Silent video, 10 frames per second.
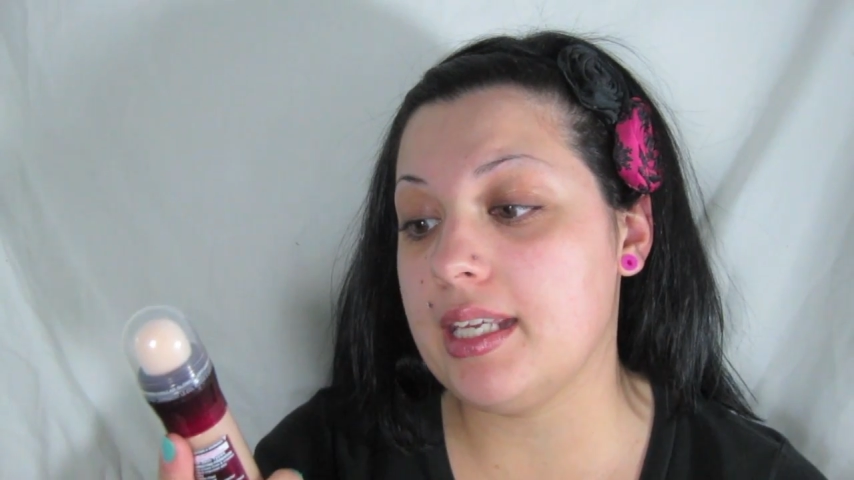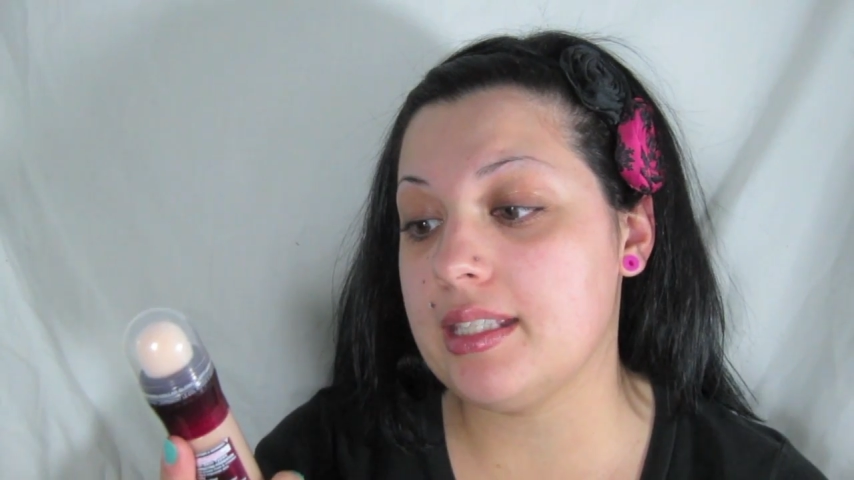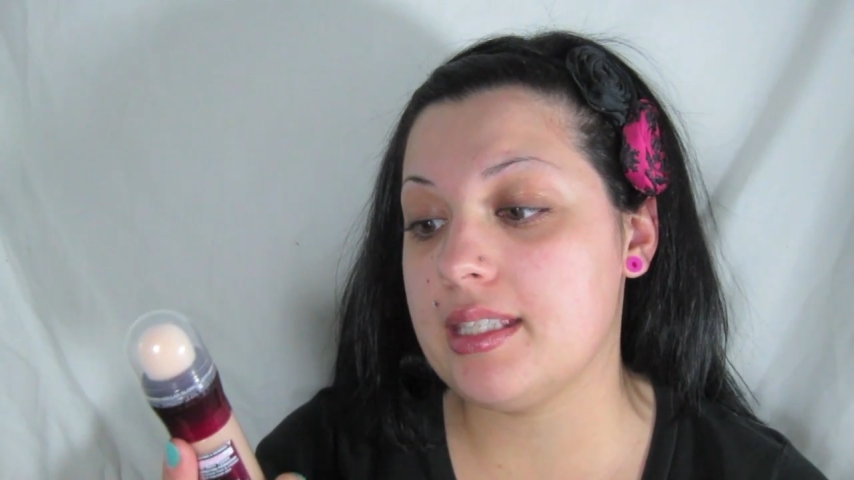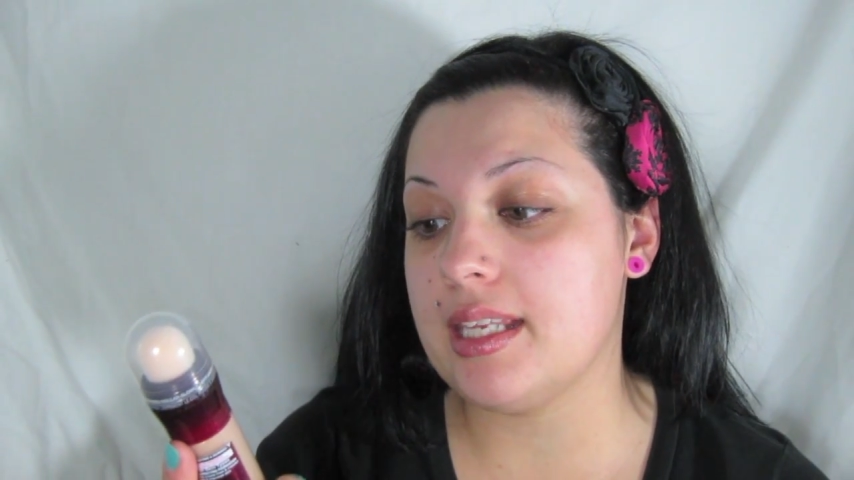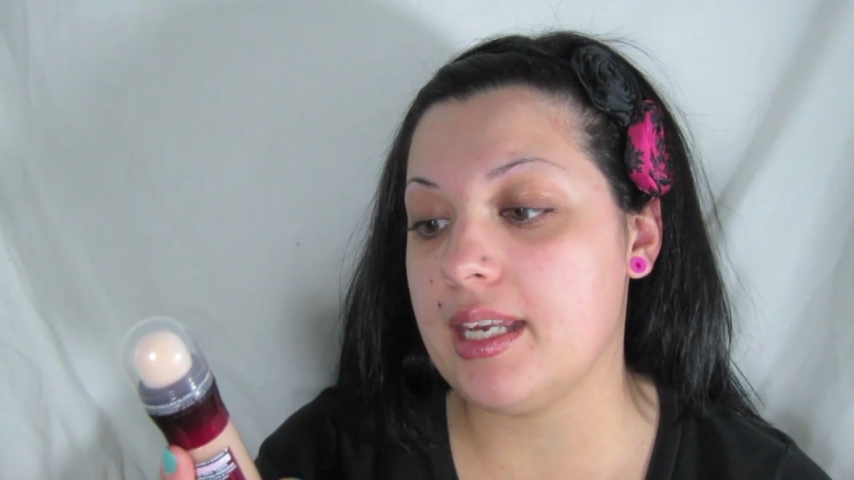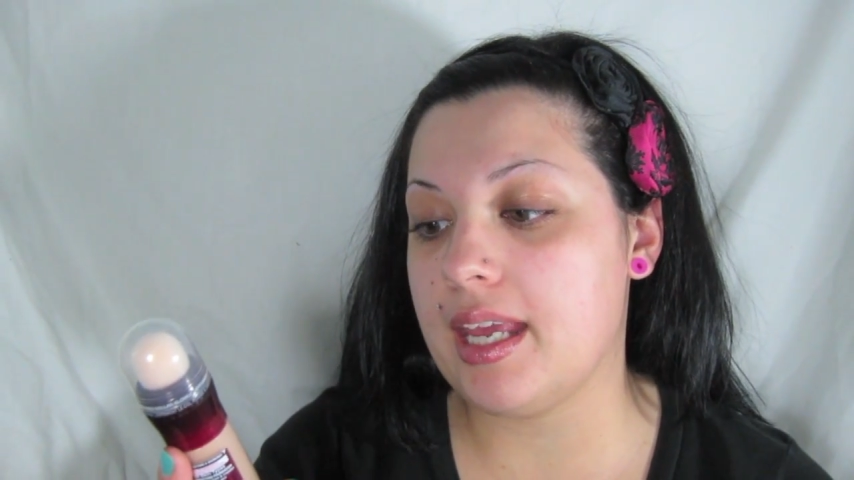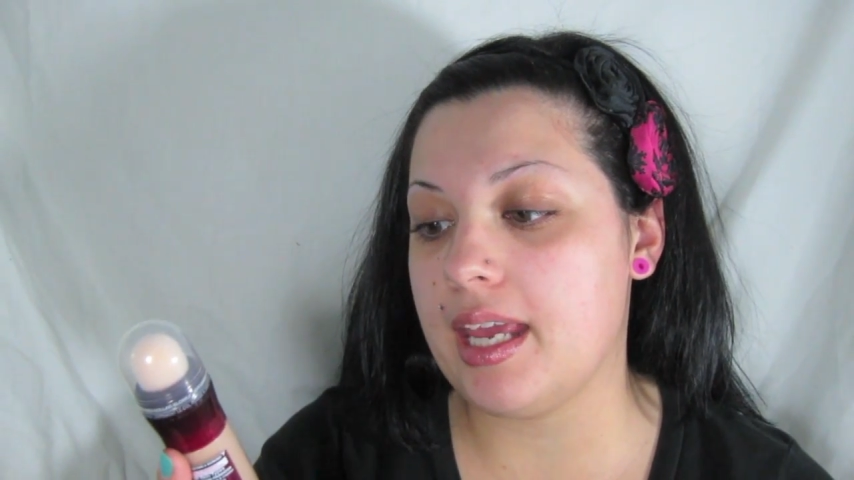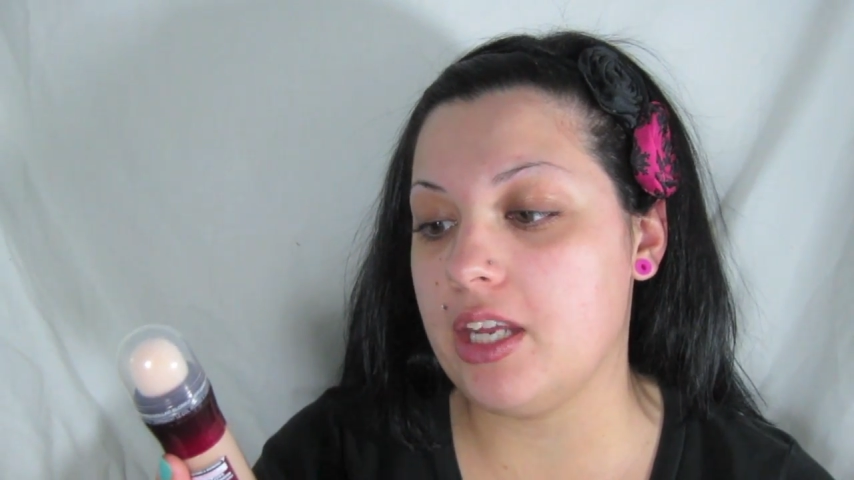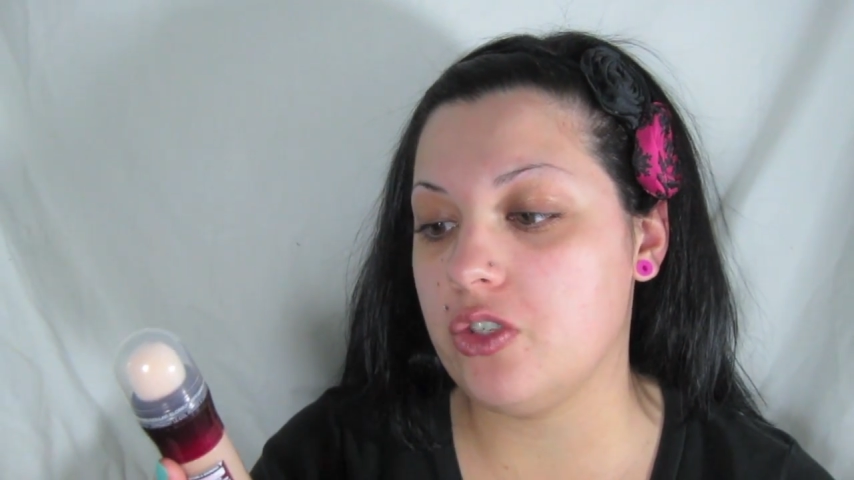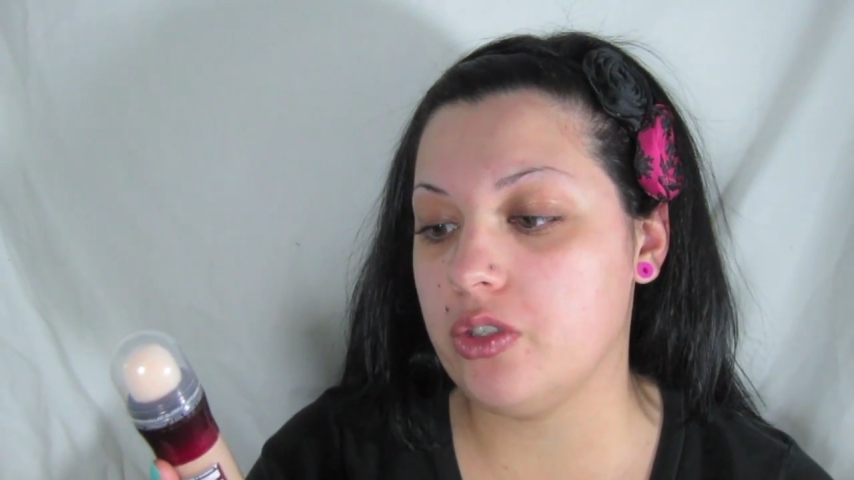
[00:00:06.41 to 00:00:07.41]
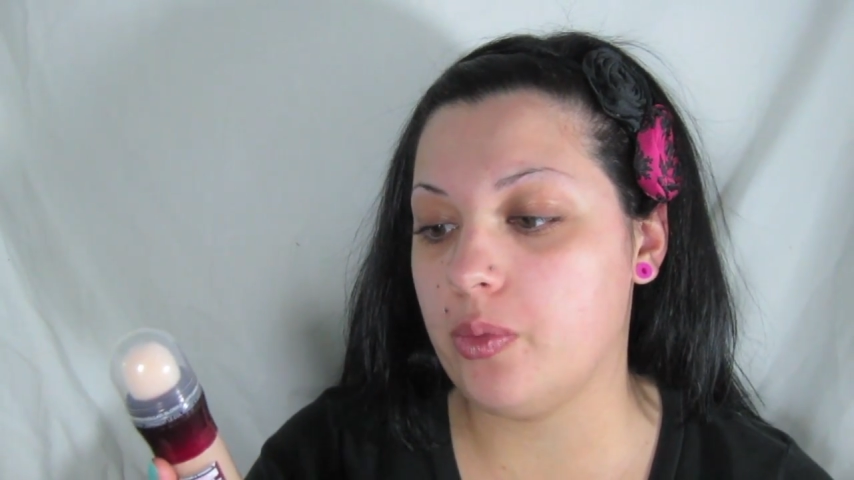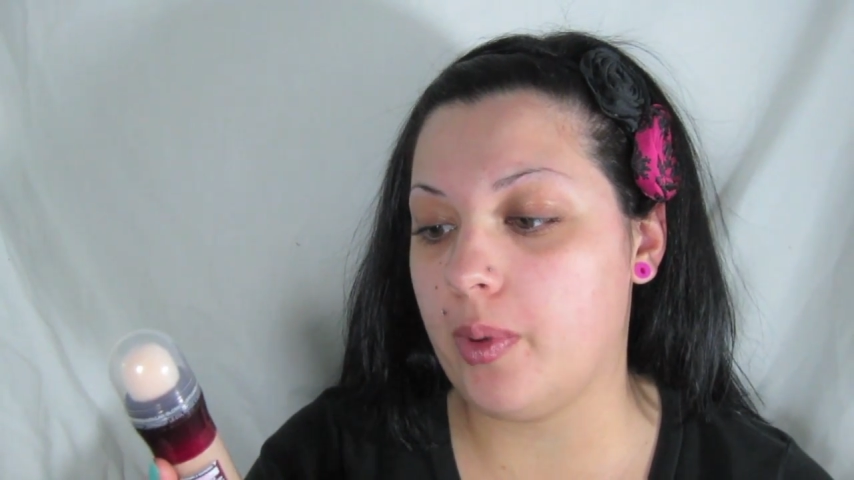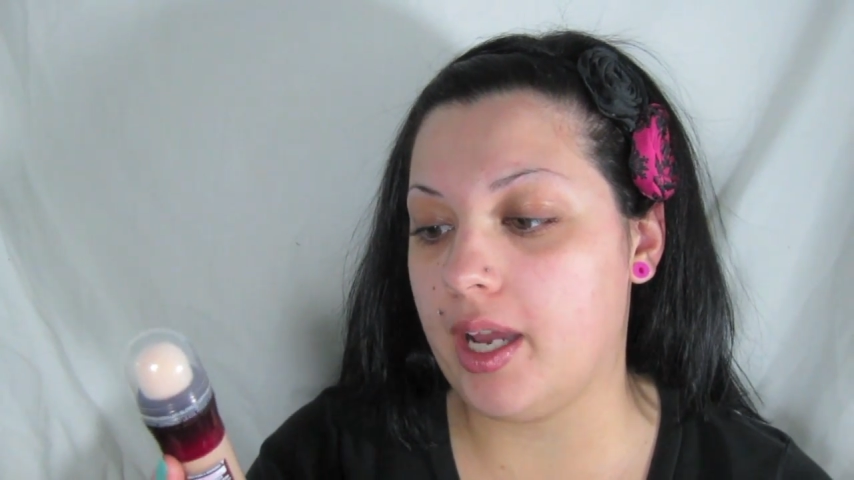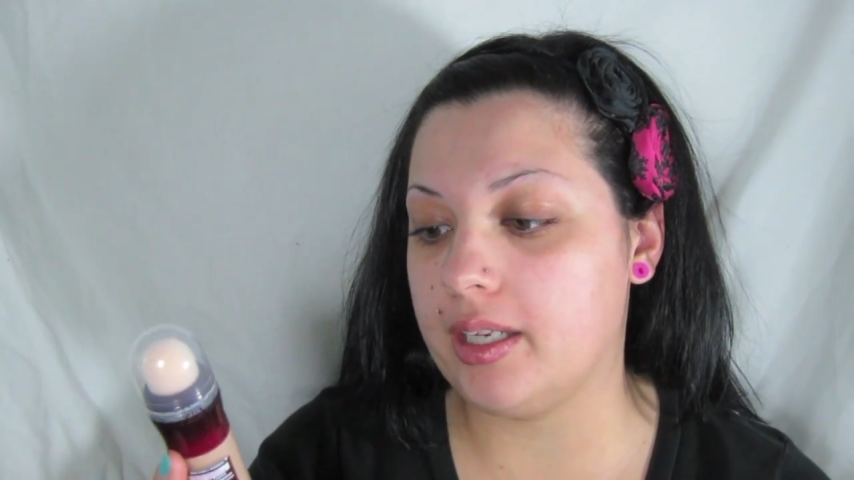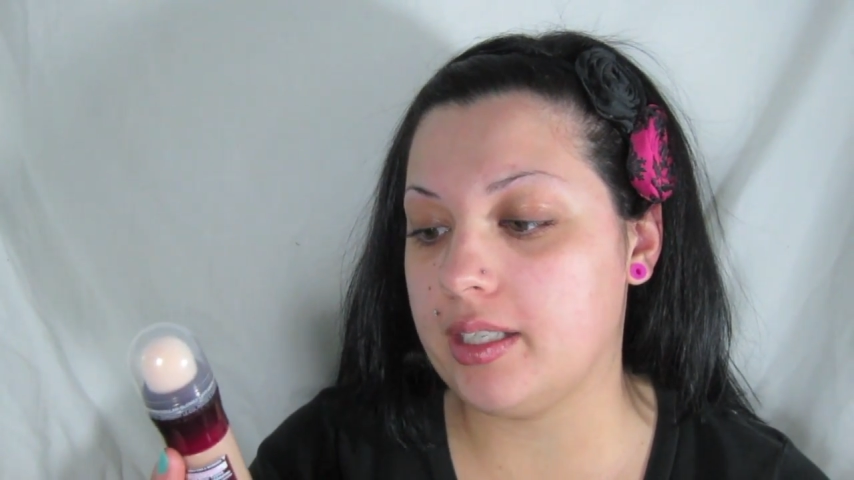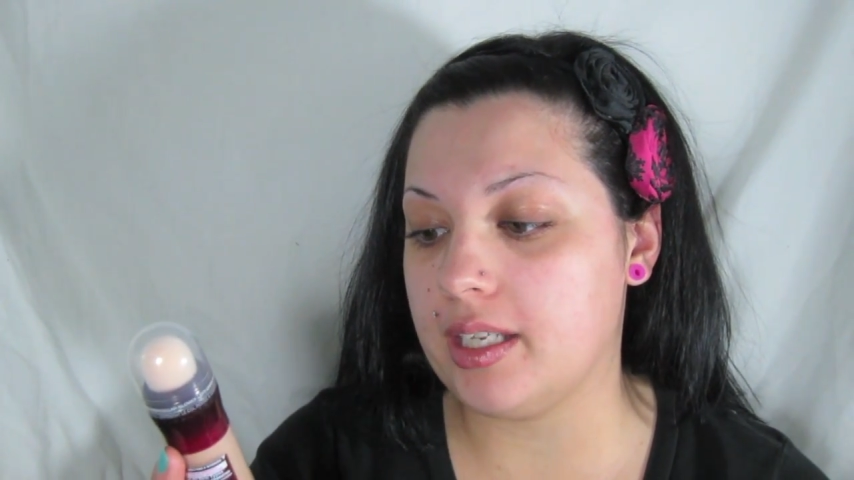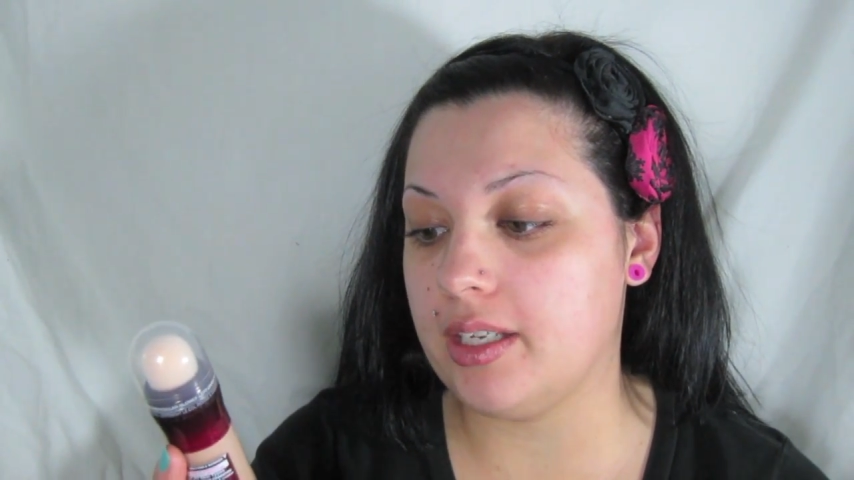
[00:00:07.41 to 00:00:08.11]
Instant Age Rewind